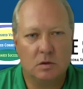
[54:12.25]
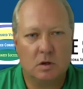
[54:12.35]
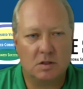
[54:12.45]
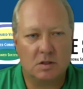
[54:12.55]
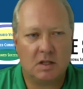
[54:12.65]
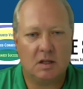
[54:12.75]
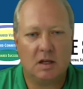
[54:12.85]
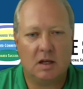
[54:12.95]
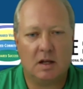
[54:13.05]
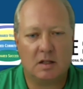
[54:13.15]

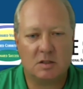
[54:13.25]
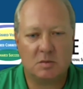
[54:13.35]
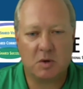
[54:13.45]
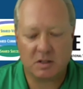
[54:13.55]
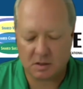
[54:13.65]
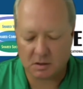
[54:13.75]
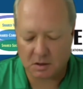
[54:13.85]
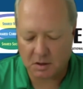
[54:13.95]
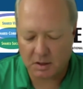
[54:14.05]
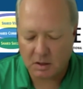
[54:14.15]
articulate and express their
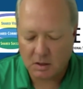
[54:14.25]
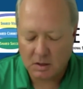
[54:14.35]
learning.